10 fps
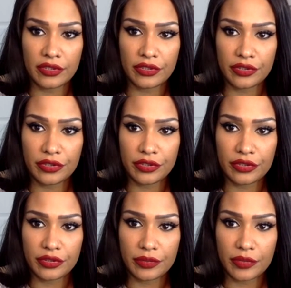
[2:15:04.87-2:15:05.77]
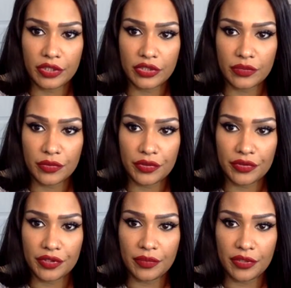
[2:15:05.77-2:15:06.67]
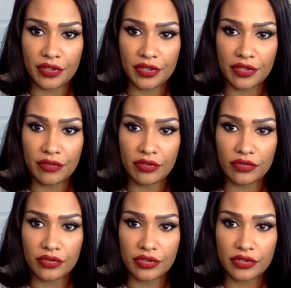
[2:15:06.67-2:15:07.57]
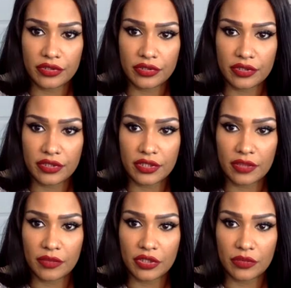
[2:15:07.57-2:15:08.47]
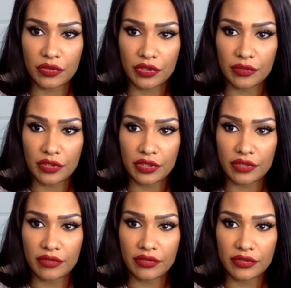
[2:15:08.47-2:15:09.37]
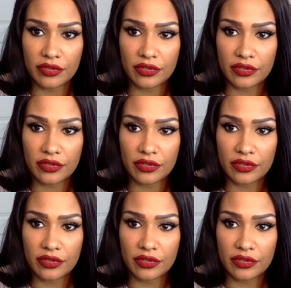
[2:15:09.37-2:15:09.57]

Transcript: You're much more than monthly groceries. It's not much more than monthly groceries.